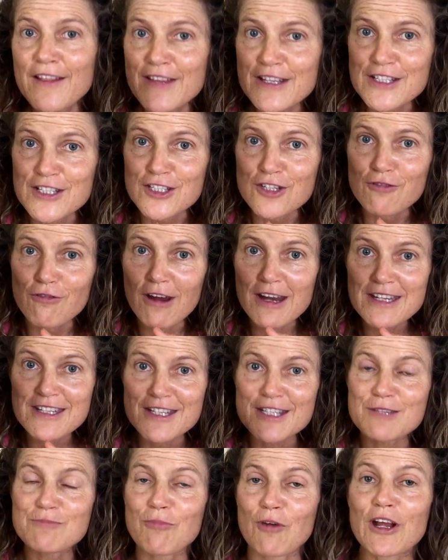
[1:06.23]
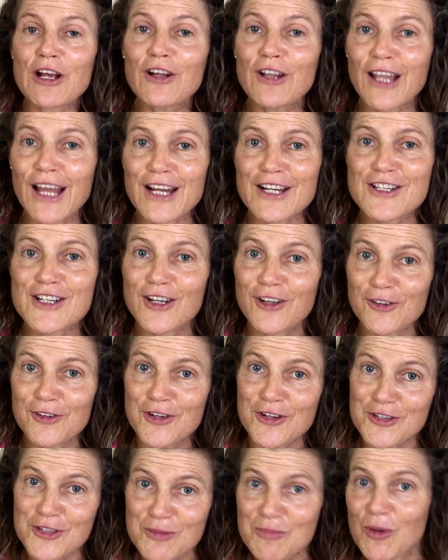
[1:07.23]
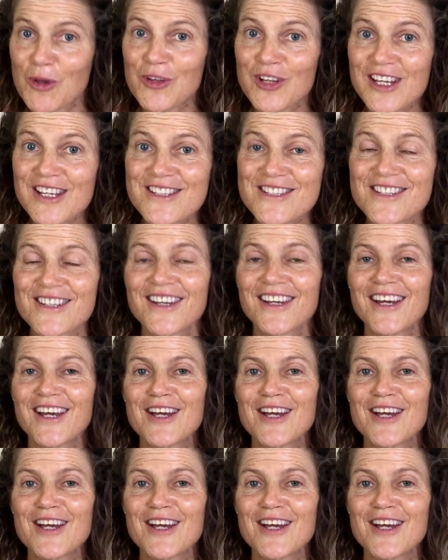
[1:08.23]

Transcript: This is great to sprinkle actually on your smoothies.